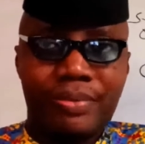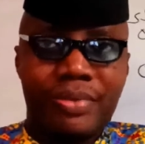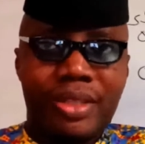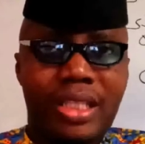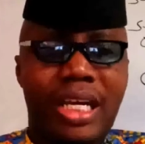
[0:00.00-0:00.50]

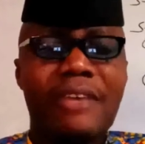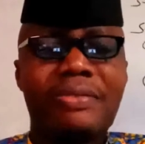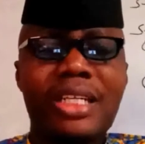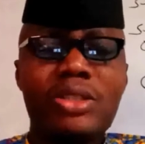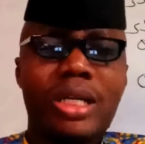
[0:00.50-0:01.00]
Now, after
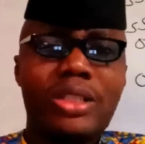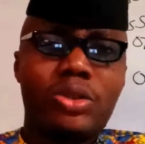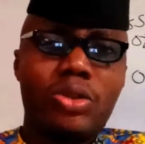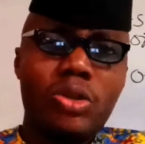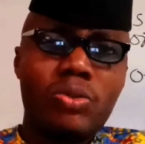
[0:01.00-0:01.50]
you are
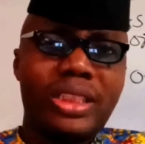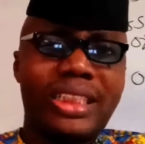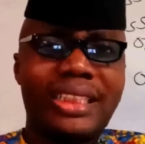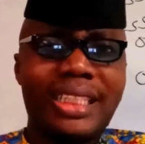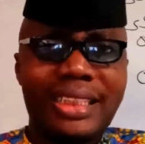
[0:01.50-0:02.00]
done with
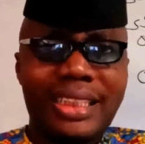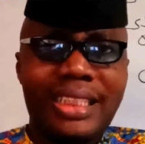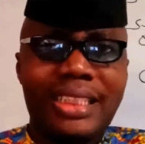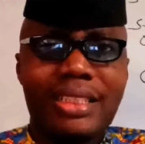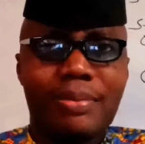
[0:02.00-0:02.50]
stating
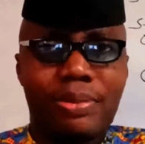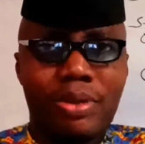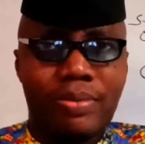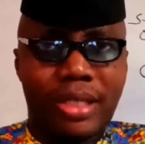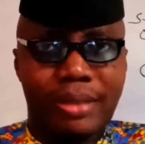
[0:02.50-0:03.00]
the
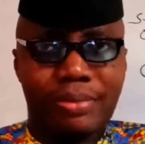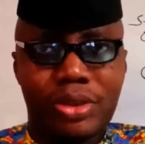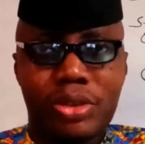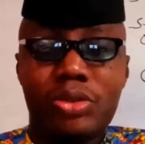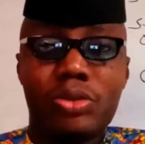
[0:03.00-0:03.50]
problems,
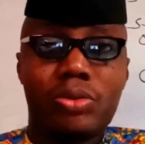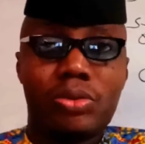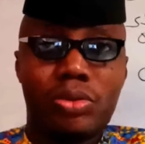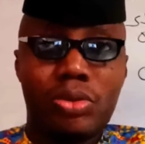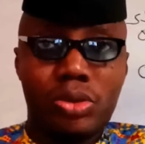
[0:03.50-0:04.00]
you
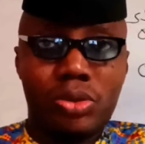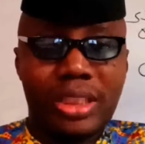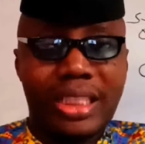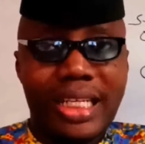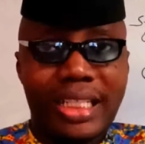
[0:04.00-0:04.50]
go to the
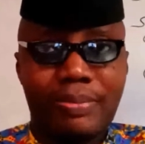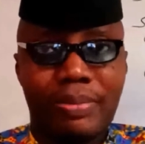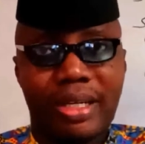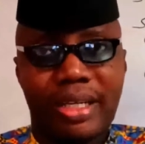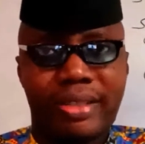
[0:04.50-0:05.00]
next
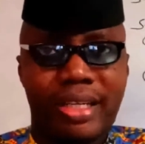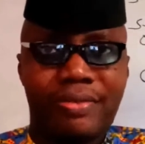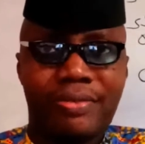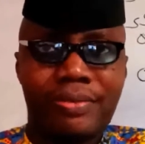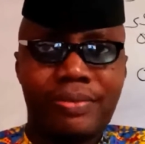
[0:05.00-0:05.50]
paragraph.
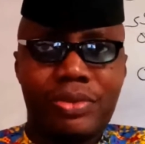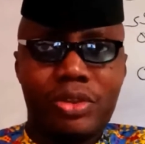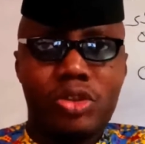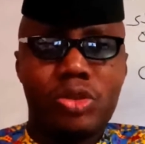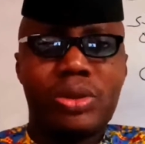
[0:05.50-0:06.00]

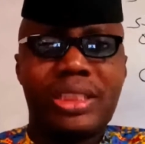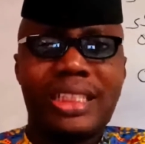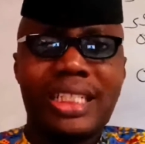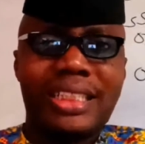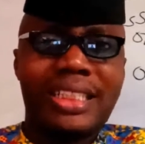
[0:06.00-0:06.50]
You
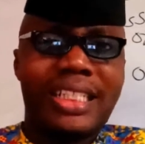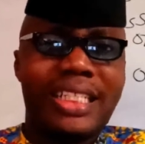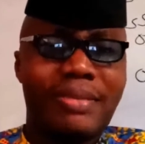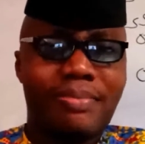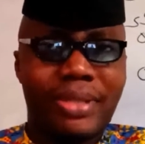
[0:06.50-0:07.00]
state the
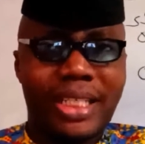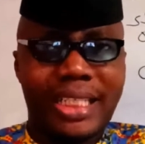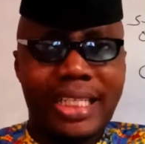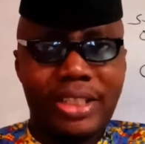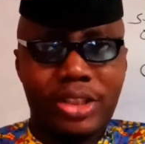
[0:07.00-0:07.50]

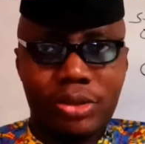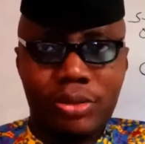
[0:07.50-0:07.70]
implication